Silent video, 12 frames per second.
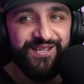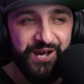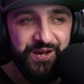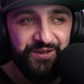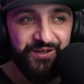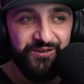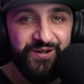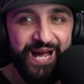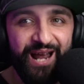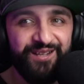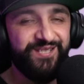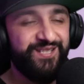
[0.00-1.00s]
sharing our
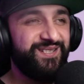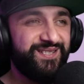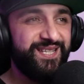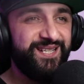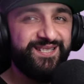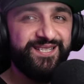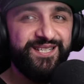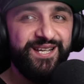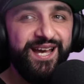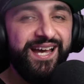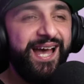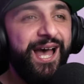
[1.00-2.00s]
links, even though they
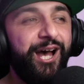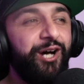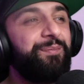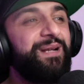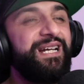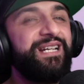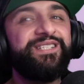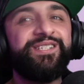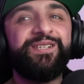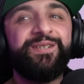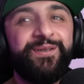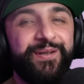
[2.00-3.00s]
steal
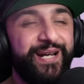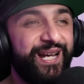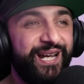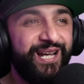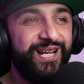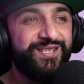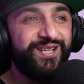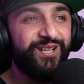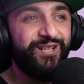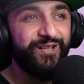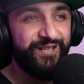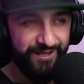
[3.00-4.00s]
everything, here it
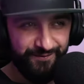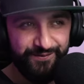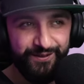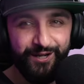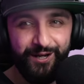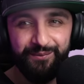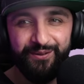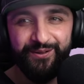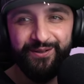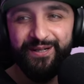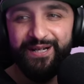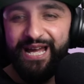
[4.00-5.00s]
is in the chat.
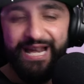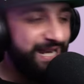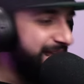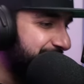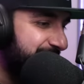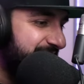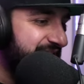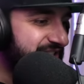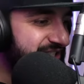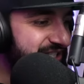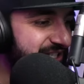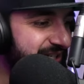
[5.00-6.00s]
Shout out to